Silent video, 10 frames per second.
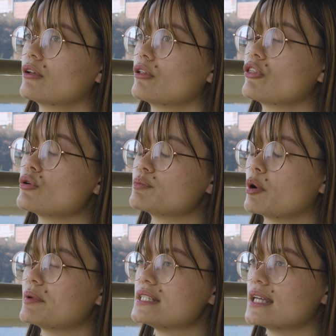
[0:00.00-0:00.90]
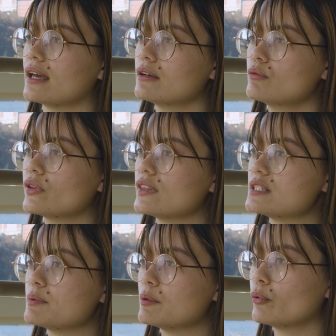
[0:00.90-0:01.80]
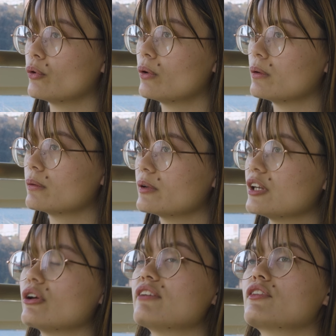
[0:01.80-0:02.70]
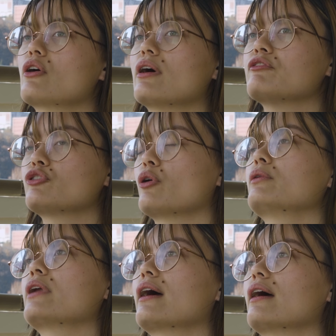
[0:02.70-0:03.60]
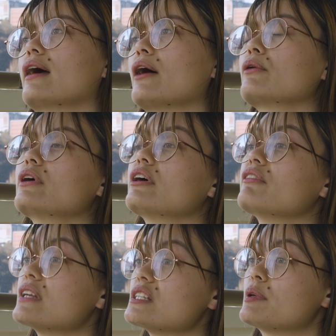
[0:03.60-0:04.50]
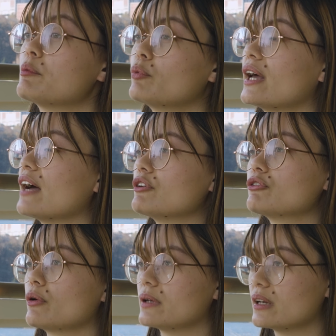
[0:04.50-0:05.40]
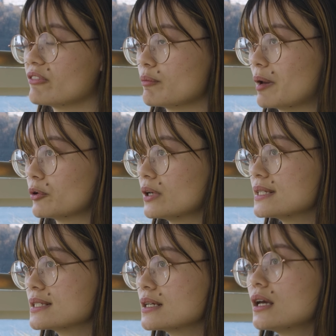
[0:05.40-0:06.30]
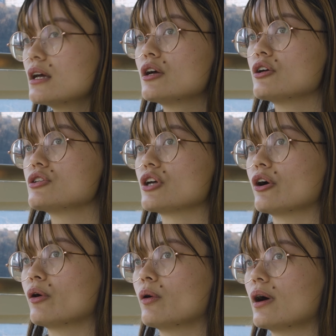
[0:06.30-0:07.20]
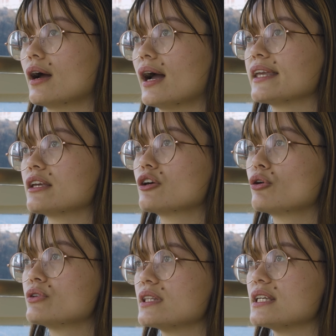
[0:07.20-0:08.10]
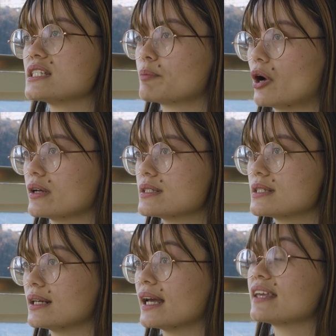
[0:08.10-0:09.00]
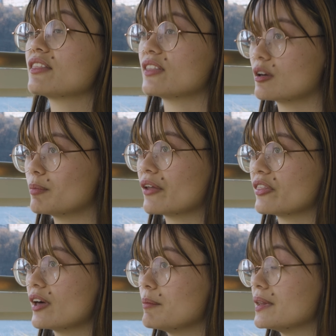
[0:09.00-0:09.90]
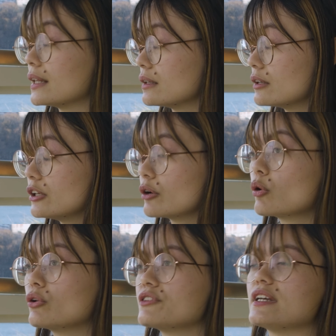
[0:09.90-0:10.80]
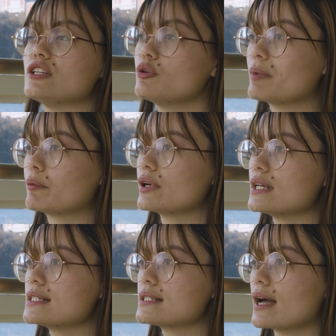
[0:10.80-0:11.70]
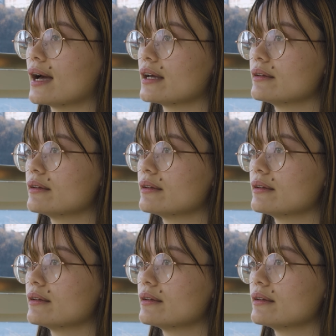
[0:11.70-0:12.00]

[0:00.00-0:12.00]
those moments again with these people. Even though I've grown out of these people, I haven't grown out of the memories. So I can go to these spots and I can think about them, and then, cultivate new memories at